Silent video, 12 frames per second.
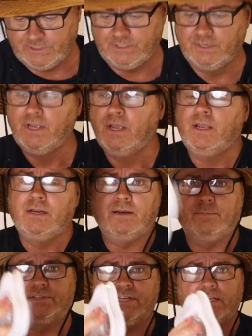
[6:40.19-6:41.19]
it. Now,
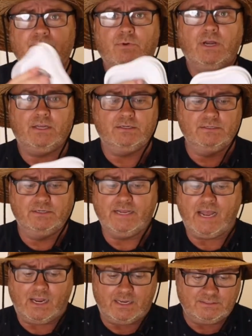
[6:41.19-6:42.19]
I'm going to tell you what,
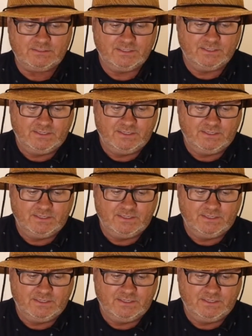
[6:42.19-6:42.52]
guys.